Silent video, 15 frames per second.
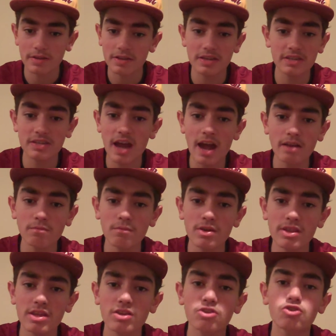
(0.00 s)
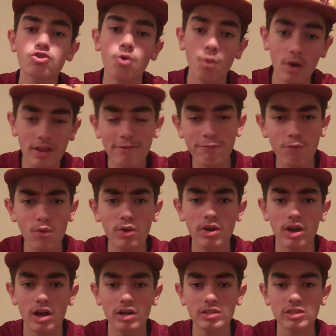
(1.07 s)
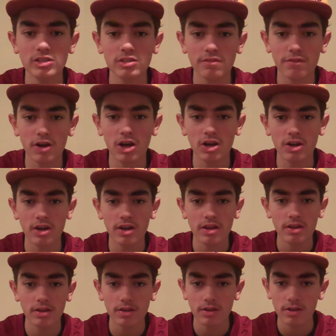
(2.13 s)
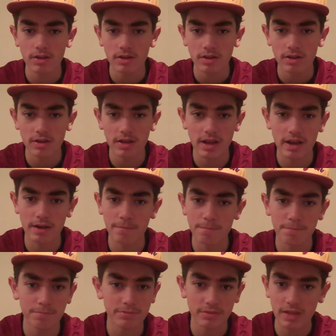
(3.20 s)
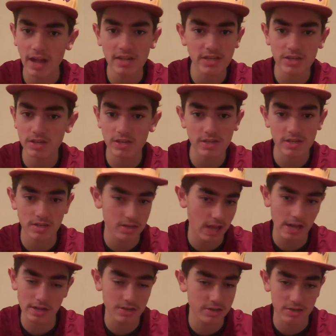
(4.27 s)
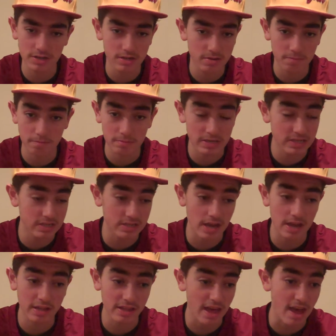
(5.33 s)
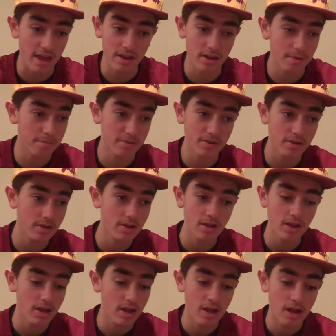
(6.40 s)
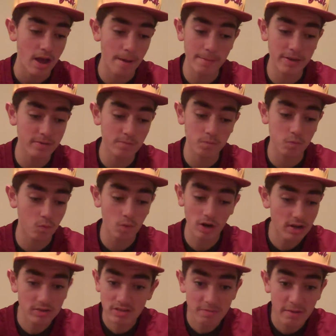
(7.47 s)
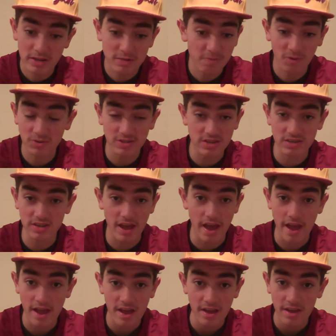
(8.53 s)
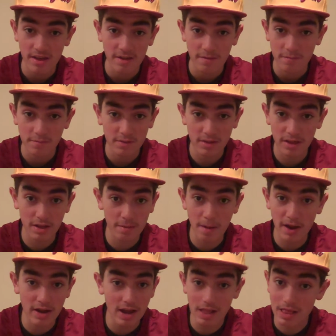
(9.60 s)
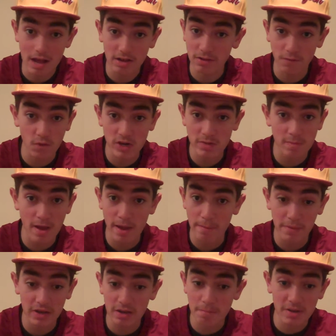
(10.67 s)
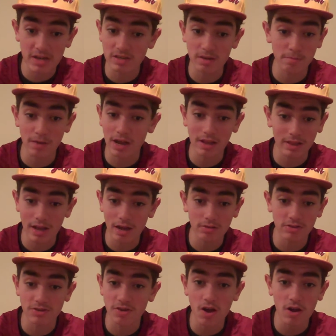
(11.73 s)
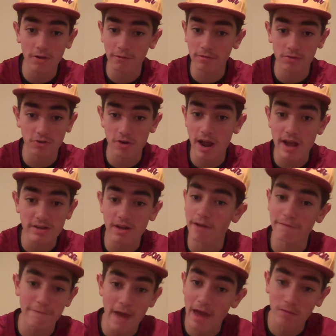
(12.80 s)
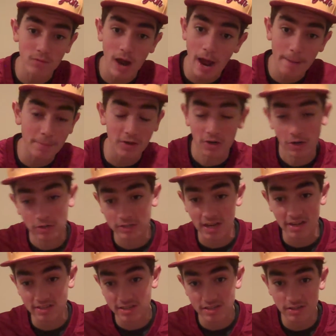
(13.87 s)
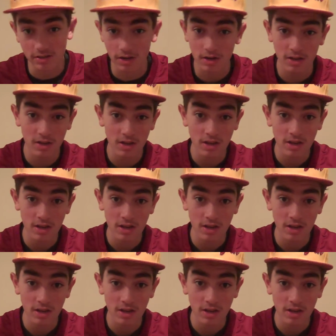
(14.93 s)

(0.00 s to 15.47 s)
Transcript: he's gotten within 24 yards of 100. And that's just me saying that. And I mean, what else am I supposed to say? Am I not allowed to voice my opinion because I'm not allowed to talk trash on Fat Rob or Kirk Cousins or